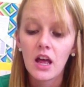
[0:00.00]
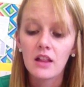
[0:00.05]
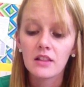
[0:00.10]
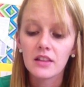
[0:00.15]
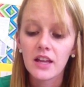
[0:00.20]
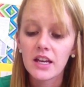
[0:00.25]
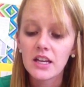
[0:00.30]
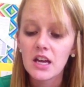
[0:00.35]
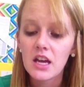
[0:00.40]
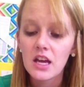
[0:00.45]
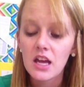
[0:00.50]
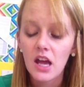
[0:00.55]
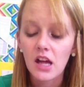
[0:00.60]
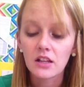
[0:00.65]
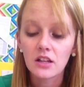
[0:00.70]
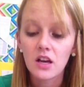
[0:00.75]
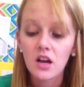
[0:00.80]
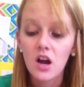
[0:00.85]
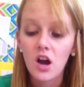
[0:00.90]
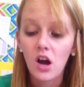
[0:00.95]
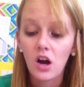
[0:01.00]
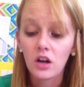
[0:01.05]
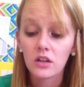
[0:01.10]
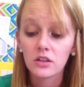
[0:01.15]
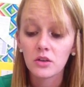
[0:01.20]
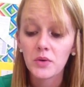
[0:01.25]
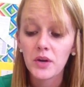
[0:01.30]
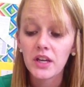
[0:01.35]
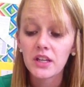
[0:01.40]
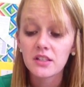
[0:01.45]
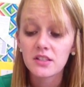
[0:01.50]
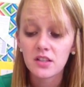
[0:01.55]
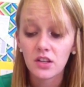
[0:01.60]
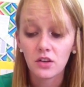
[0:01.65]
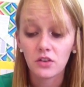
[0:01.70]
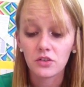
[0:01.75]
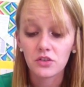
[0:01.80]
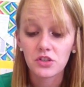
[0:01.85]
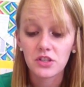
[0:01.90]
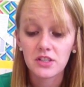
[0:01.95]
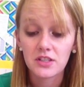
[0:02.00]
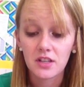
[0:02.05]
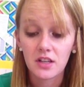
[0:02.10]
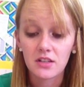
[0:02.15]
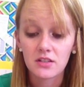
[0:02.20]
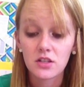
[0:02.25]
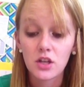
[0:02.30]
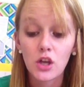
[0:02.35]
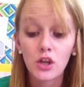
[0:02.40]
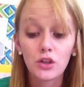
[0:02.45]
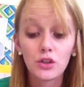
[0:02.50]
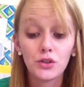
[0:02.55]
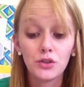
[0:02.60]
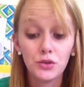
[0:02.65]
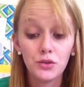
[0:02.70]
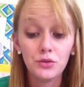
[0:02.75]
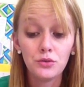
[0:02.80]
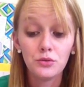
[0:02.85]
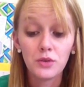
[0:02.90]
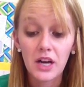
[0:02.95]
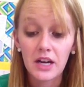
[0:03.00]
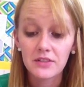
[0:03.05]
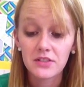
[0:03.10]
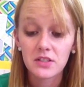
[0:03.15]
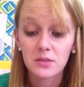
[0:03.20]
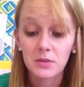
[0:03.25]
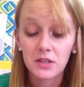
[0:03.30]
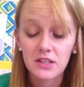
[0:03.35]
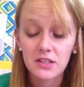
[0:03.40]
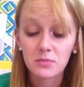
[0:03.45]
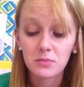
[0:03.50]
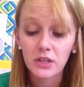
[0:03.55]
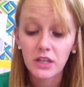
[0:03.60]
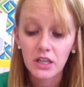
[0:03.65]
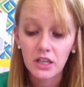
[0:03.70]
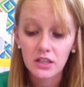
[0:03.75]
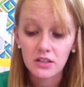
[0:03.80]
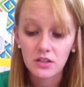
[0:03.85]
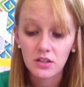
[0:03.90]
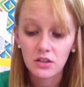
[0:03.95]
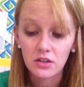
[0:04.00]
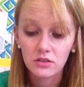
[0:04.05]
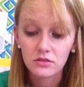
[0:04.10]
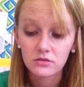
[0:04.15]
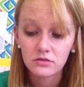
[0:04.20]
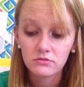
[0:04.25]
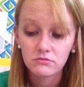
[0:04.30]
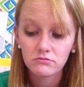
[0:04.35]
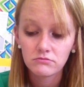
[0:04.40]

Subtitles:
Lena, Ella, Holloway, Tittle, she says. You have some explaining to do.